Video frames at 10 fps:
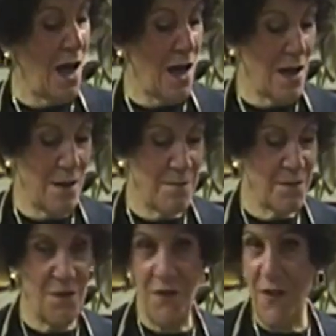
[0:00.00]

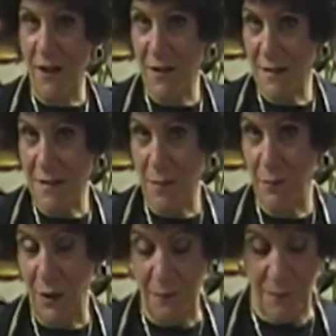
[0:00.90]
Very
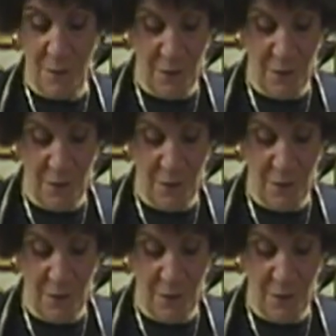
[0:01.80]
simple.